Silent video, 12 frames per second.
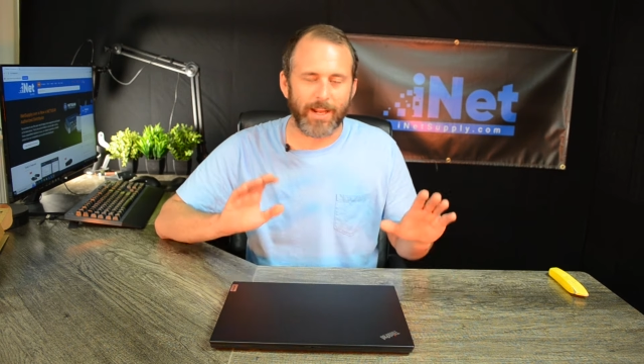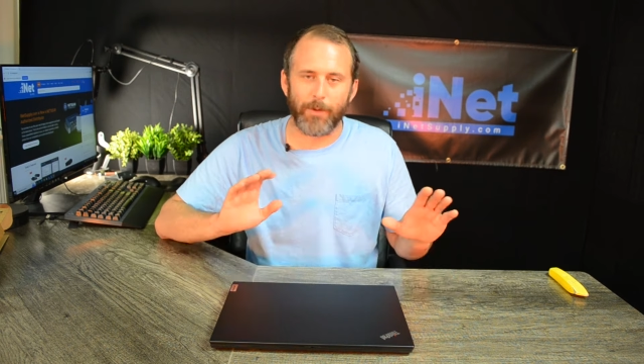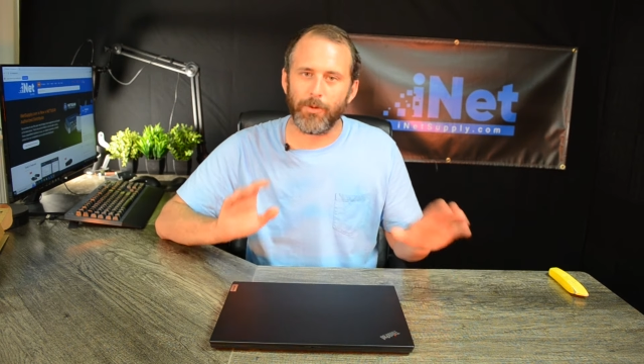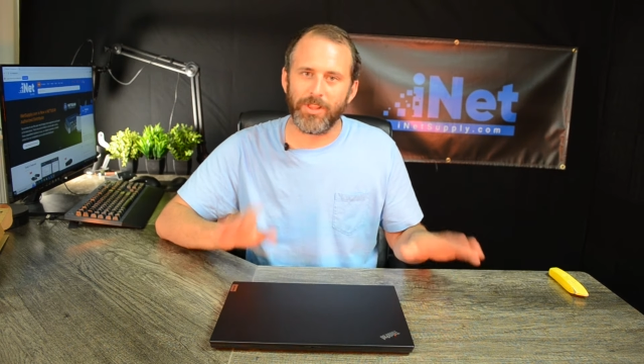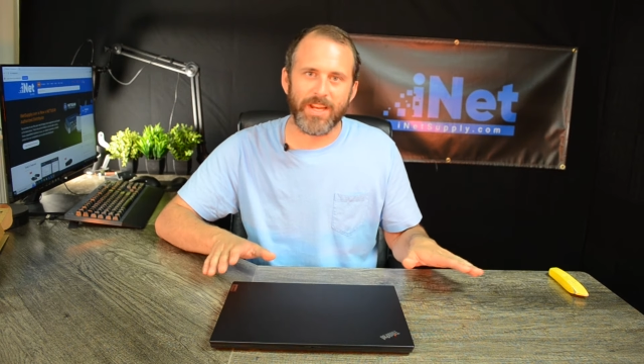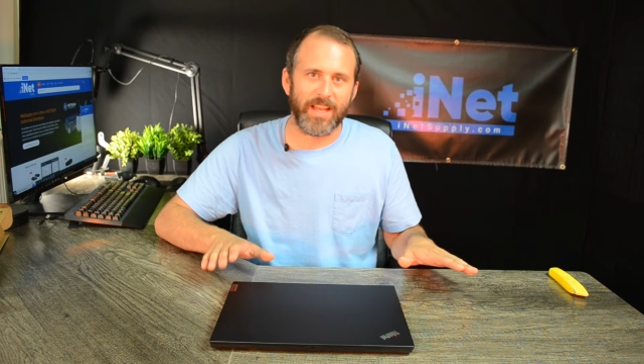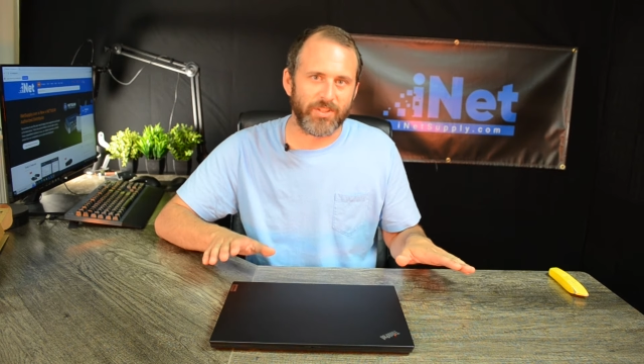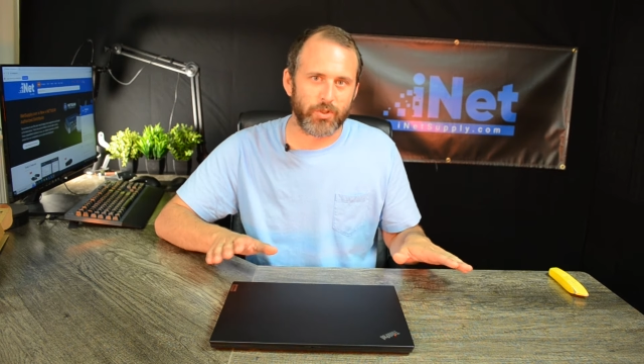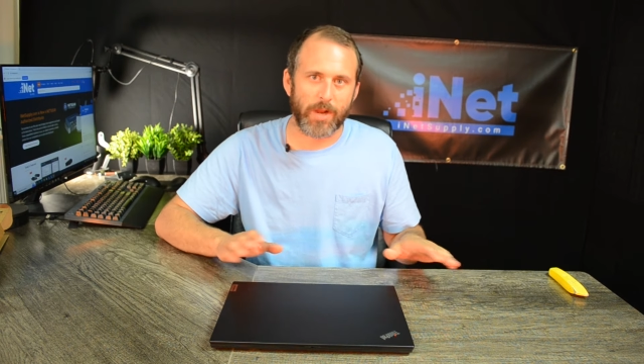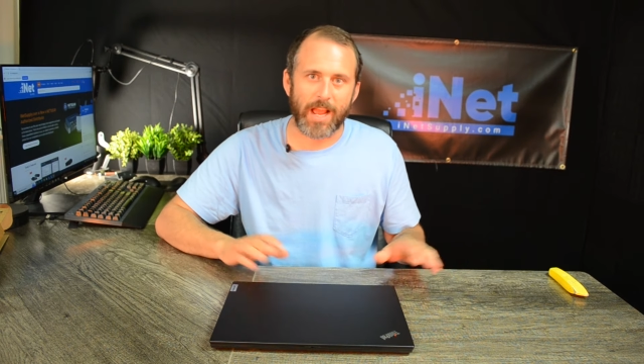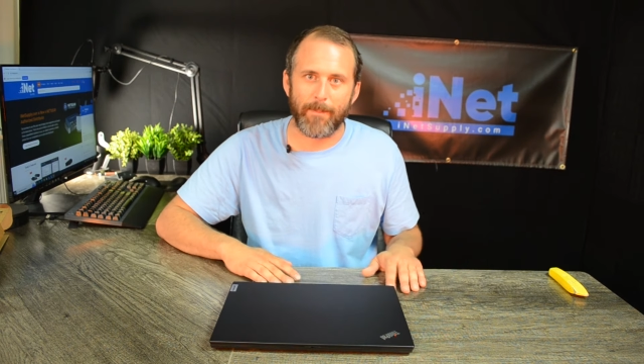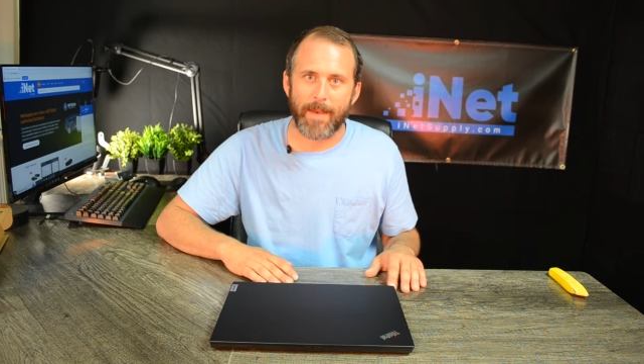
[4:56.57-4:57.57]
Got a really nice
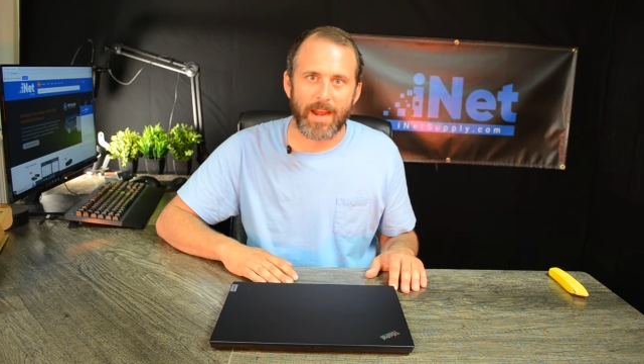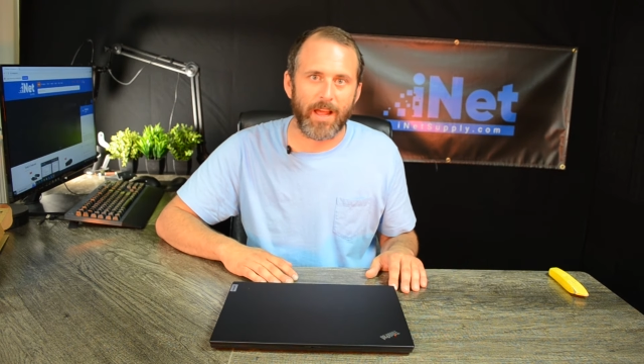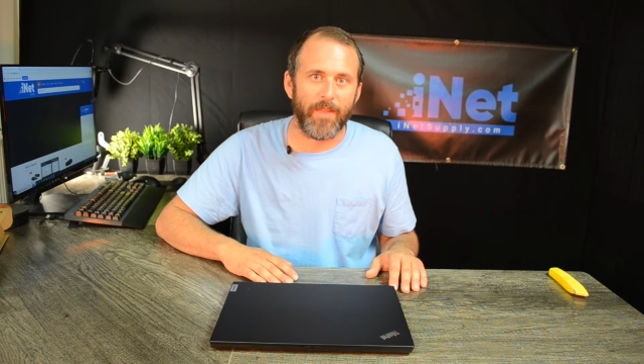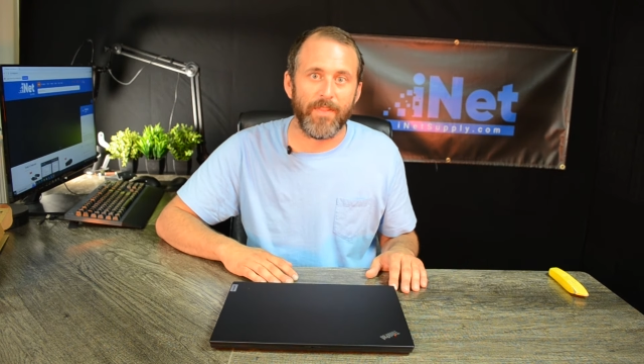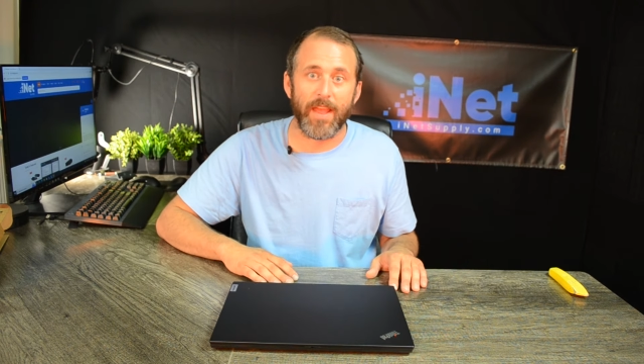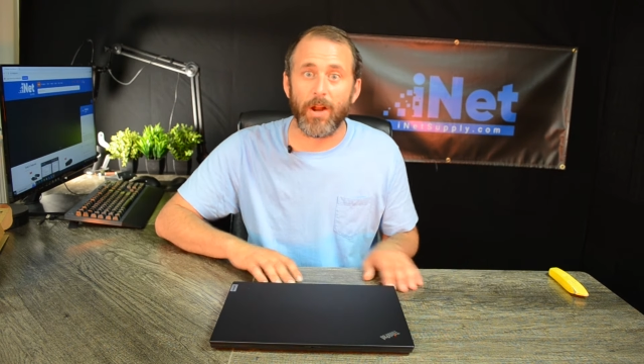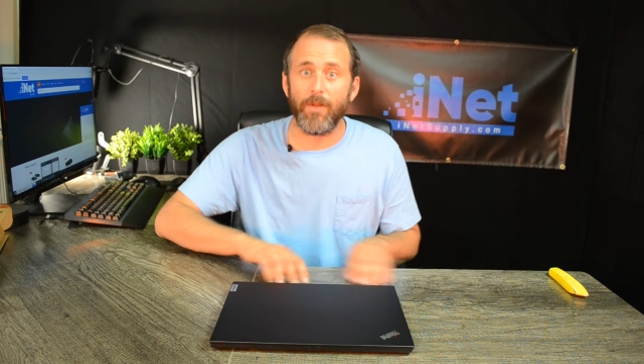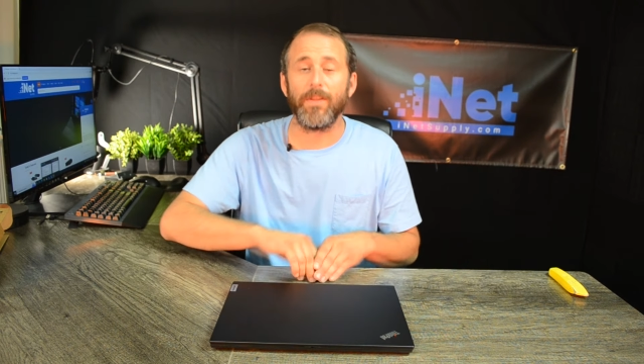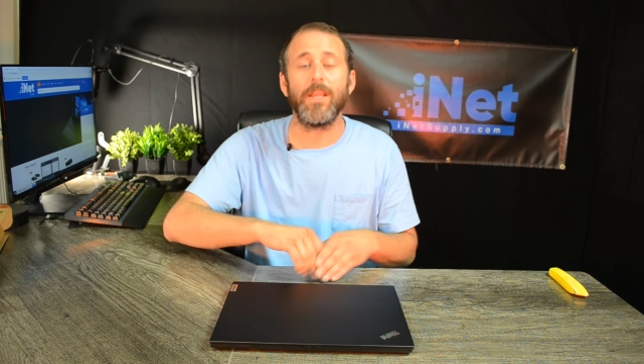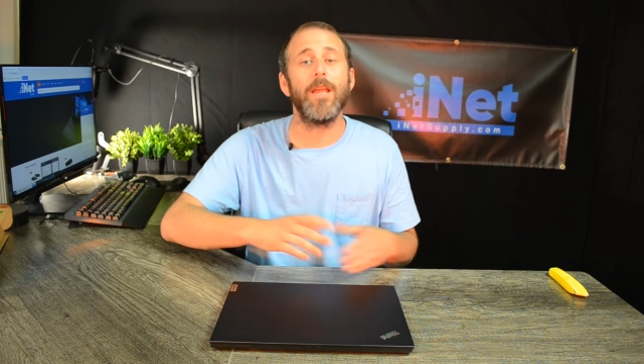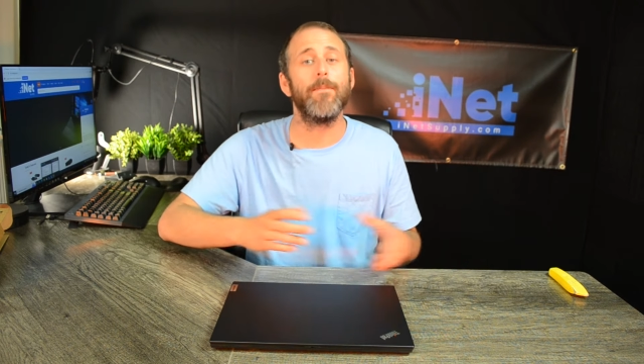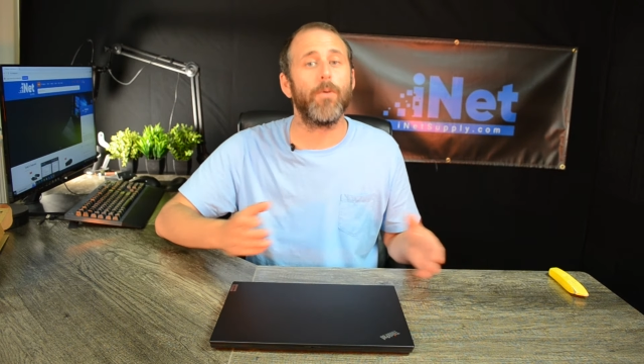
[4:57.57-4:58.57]
trackpad on there.
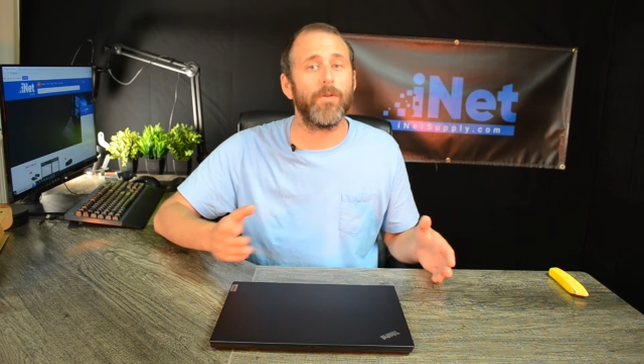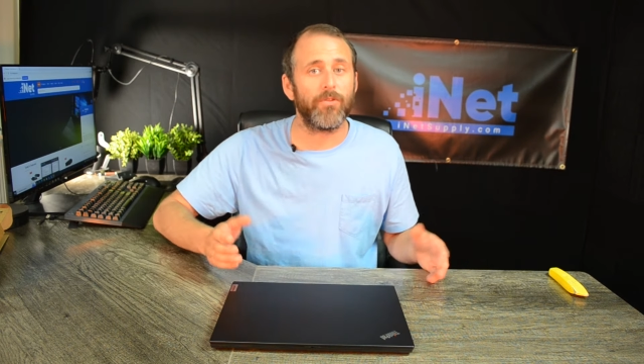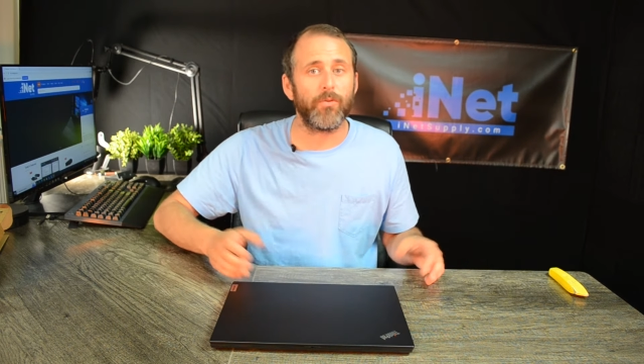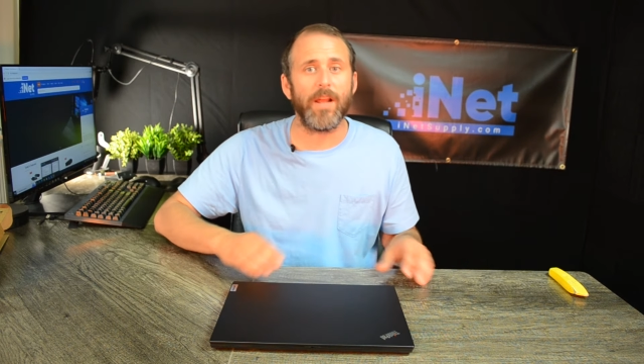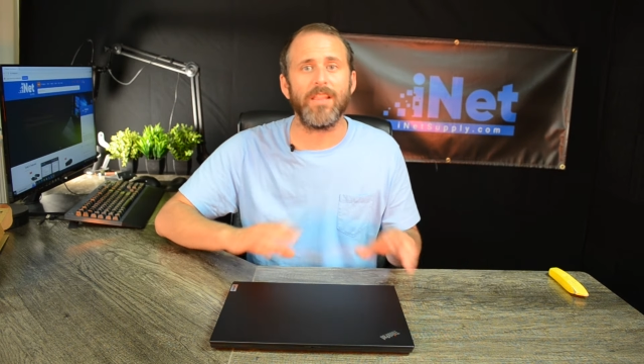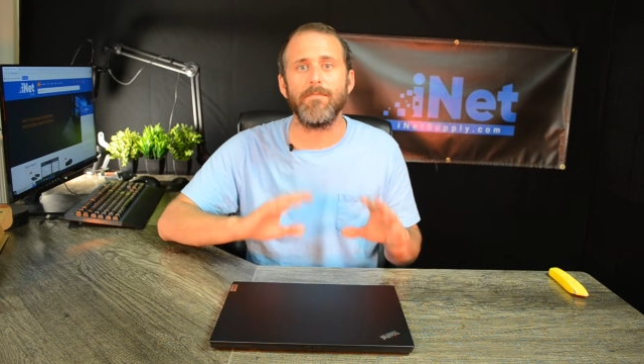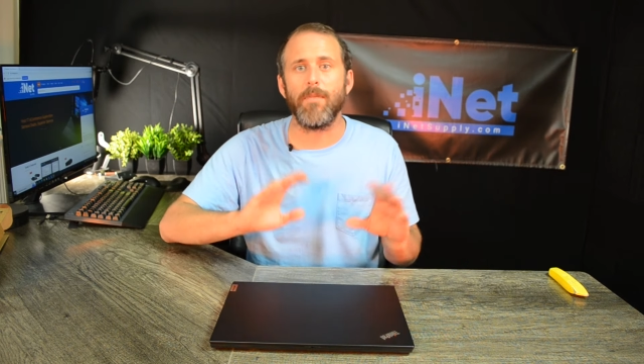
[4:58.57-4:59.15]
The keyboard's great,